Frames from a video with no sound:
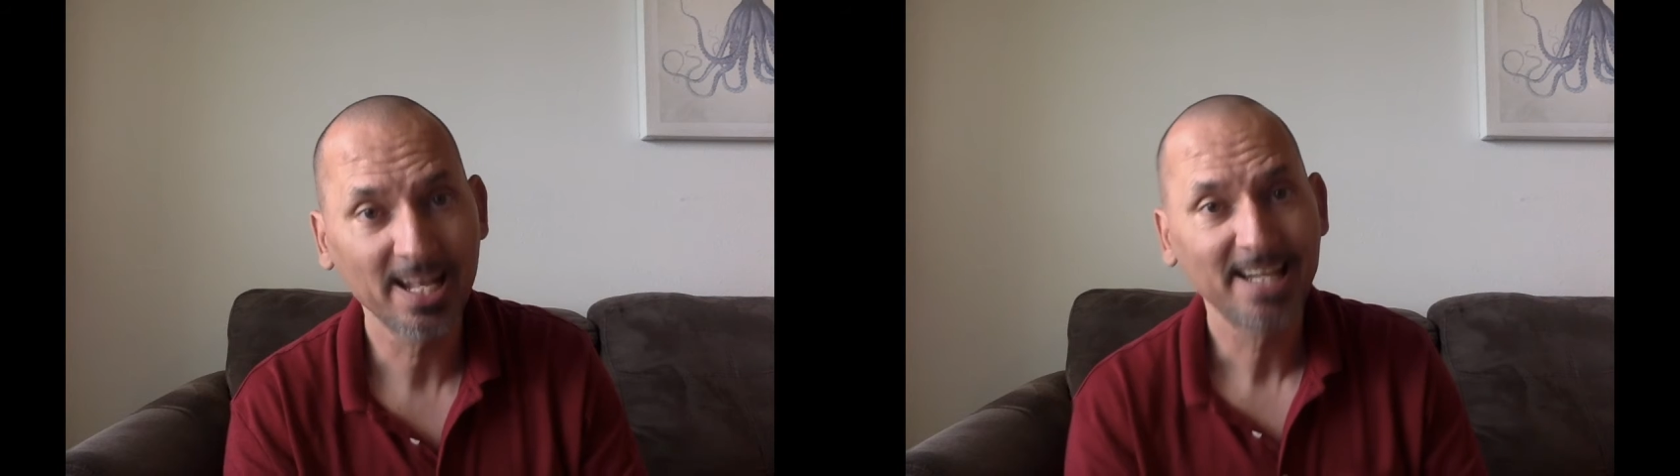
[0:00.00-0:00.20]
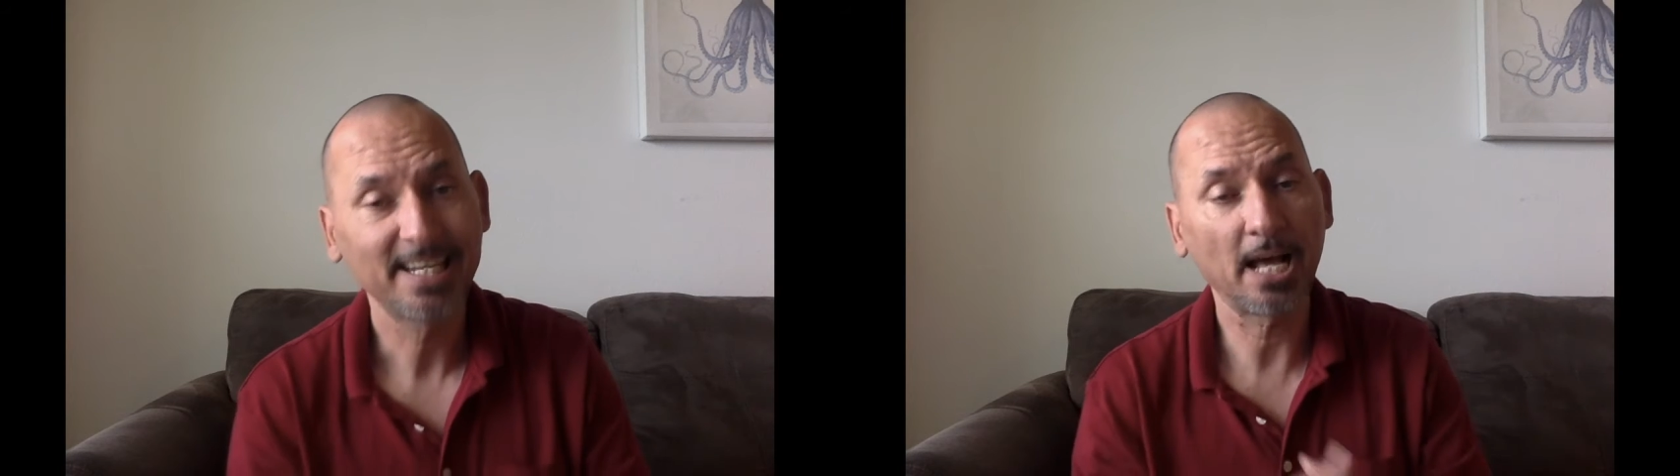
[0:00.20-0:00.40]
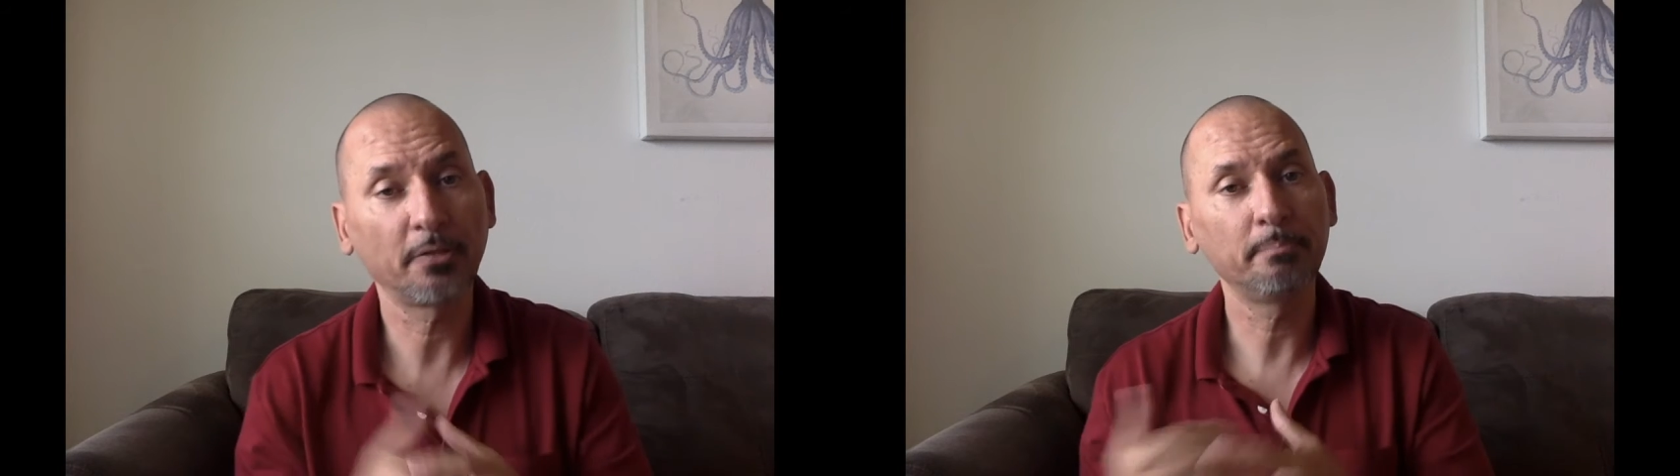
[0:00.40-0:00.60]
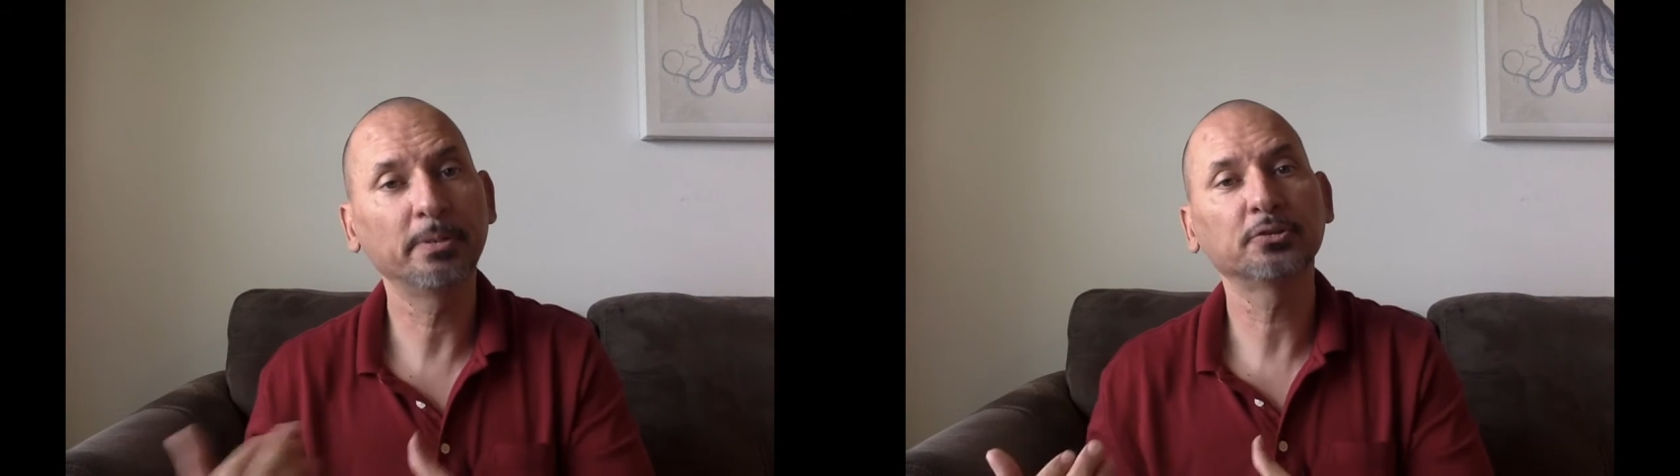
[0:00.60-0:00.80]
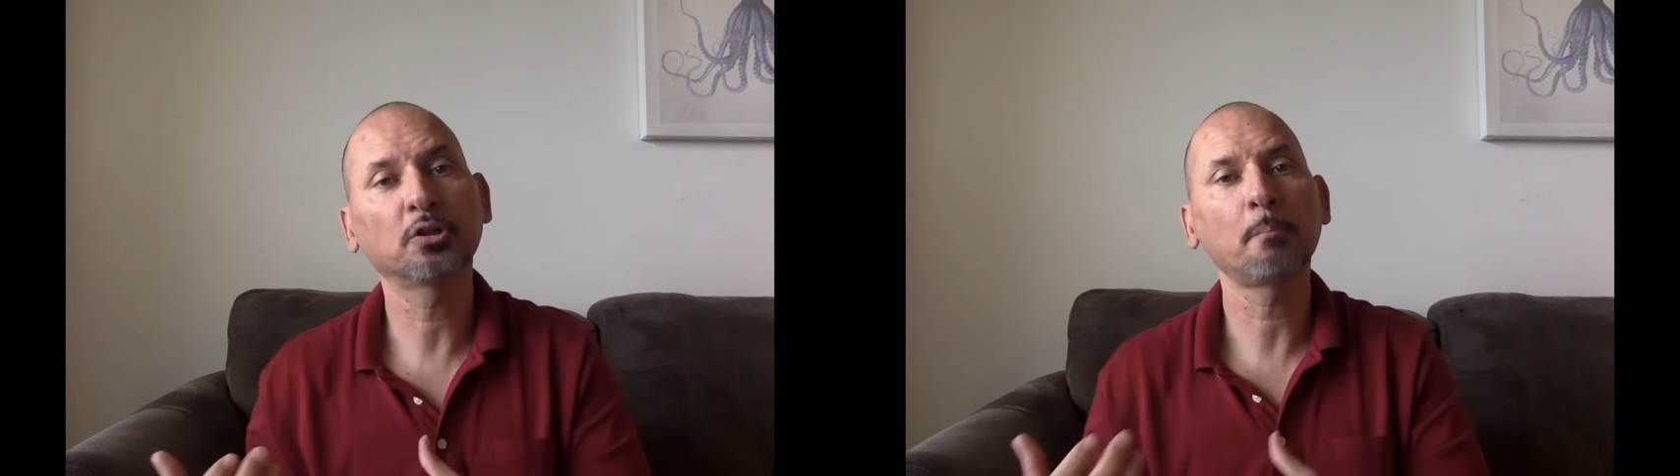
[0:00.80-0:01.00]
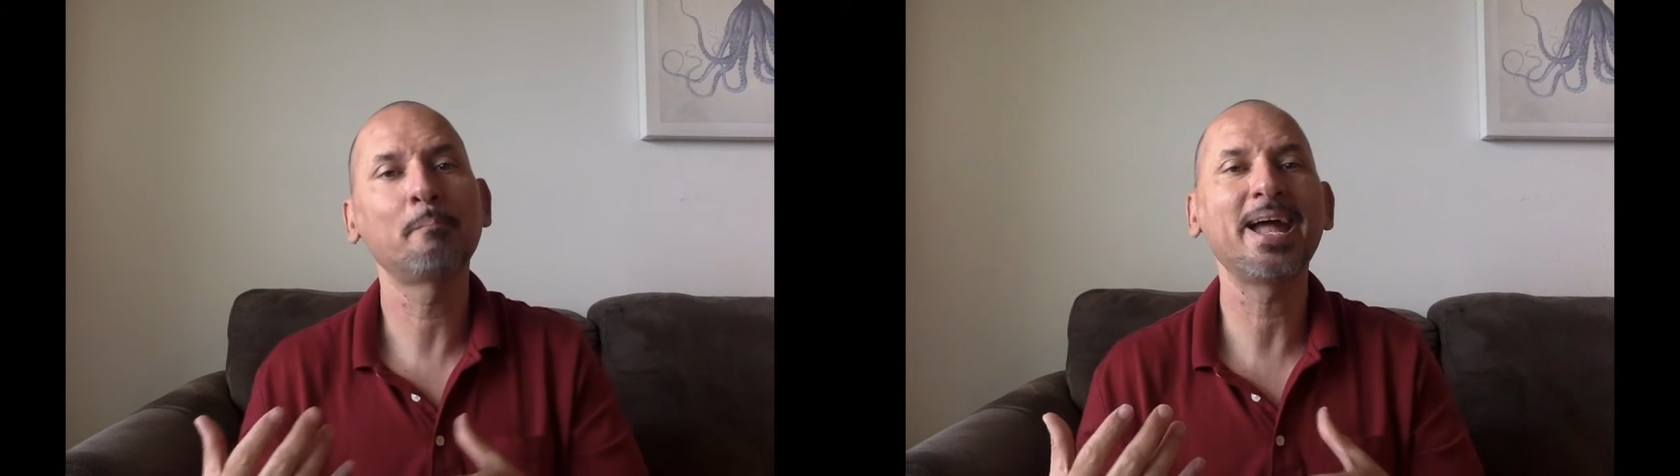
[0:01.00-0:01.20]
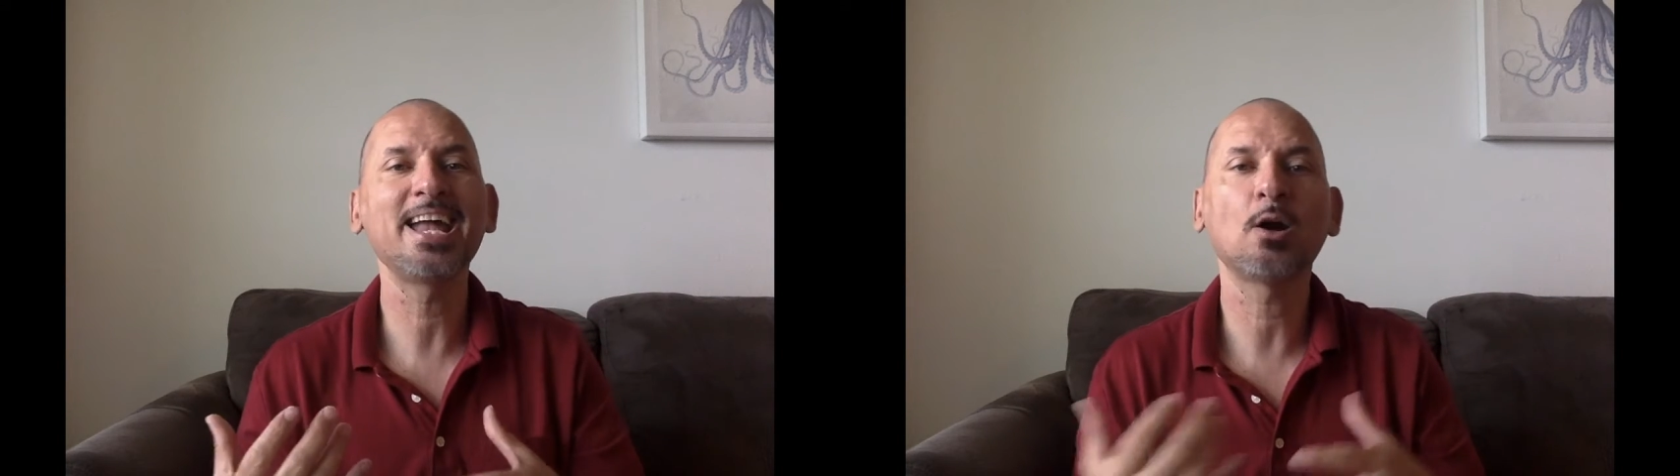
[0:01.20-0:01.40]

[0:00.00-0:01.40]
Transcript: Now, the builder may